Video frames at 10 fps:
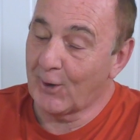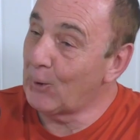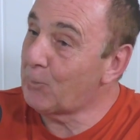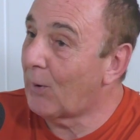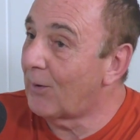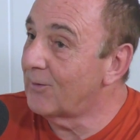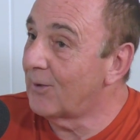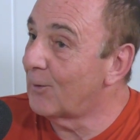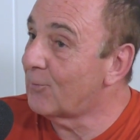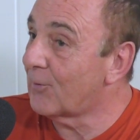look in the
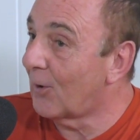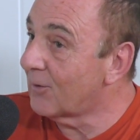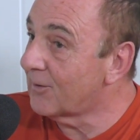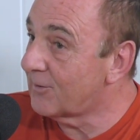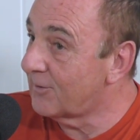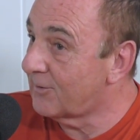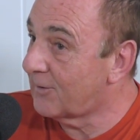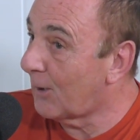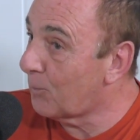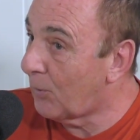pond at the frogs
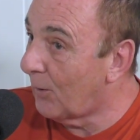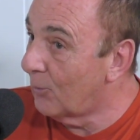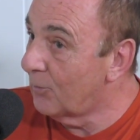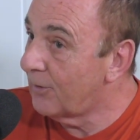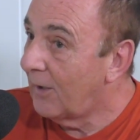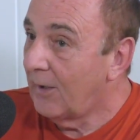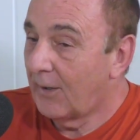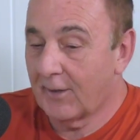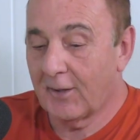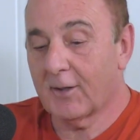and tadpoles,
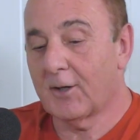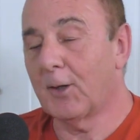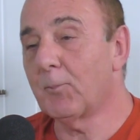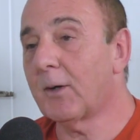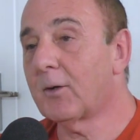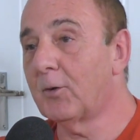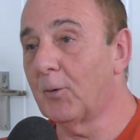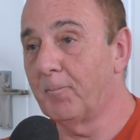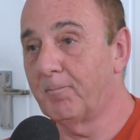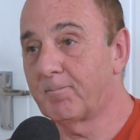and then came back
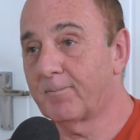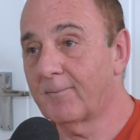up.